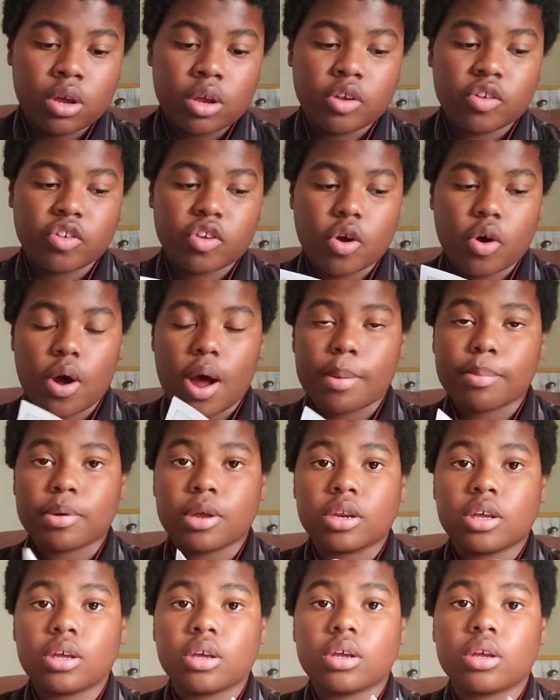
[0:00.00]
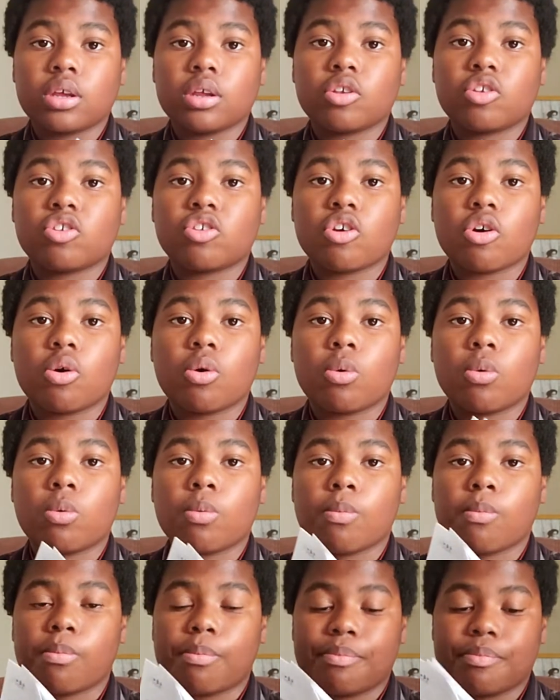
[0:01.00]
So I'm gonna... So
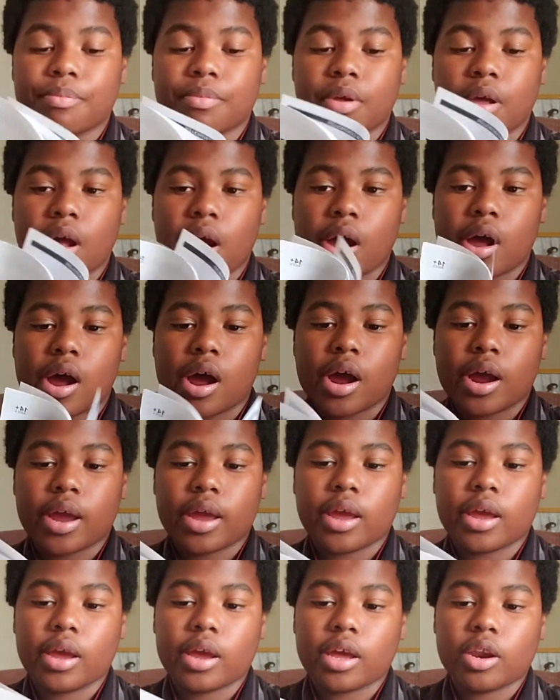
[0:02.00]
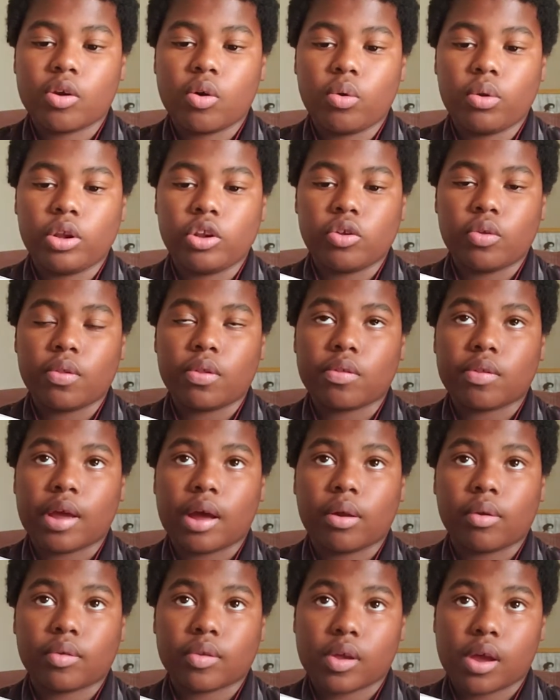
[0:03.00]
I can only do this
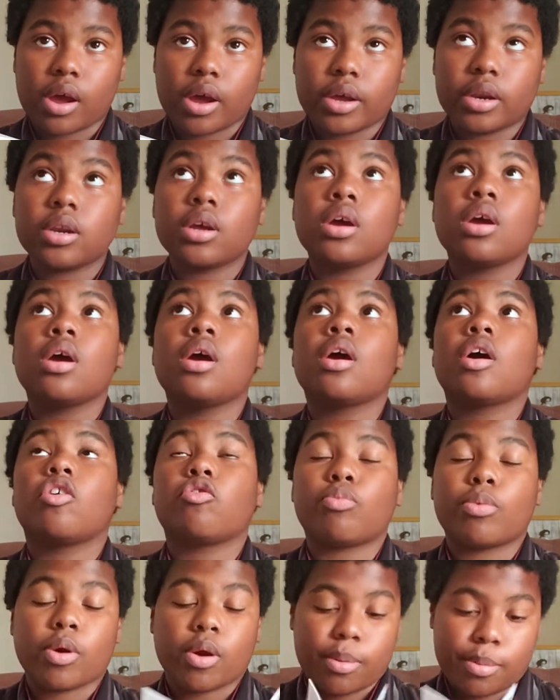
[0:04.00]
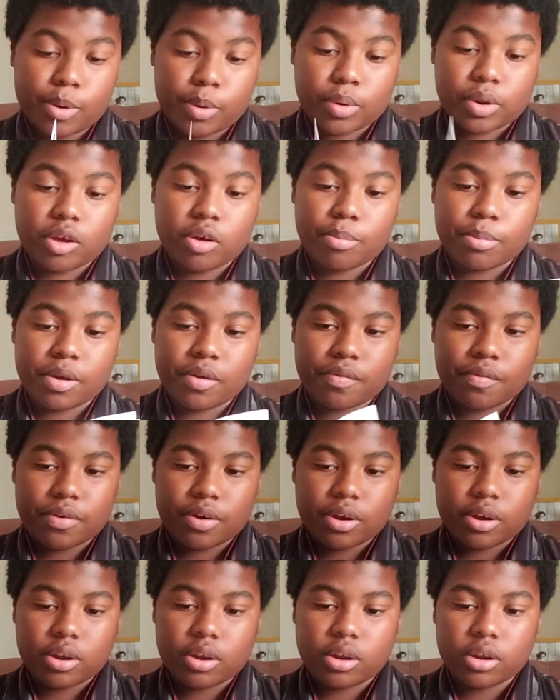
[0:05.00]
outside because my grandma told me if
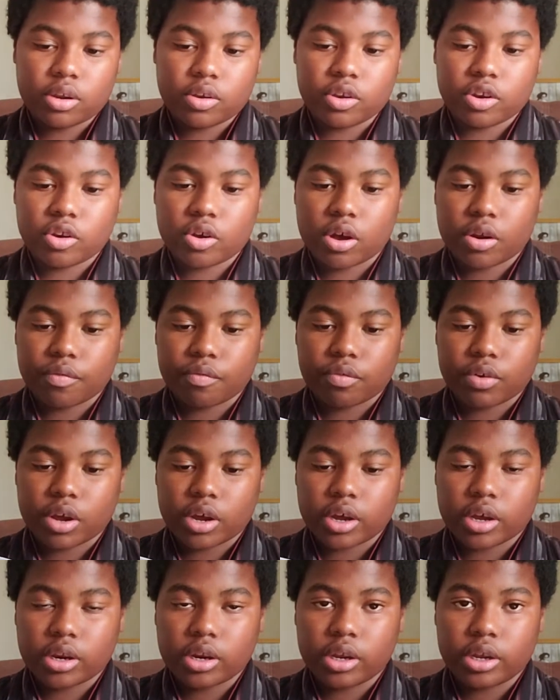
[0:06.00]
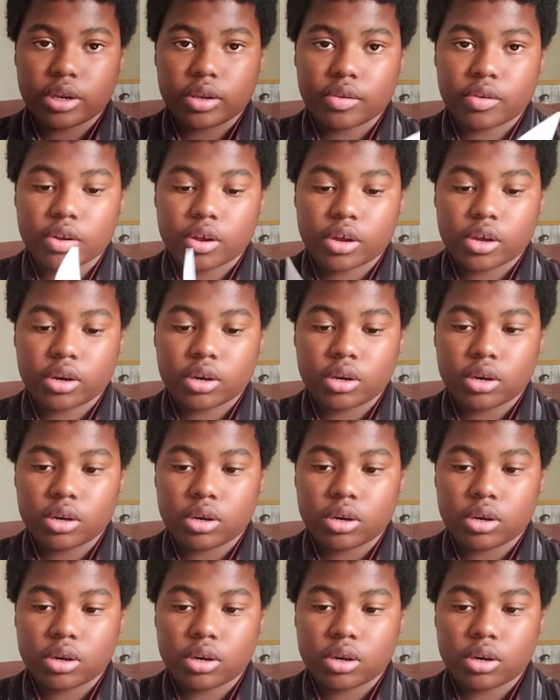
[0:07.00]
I do not know how to fly it inside.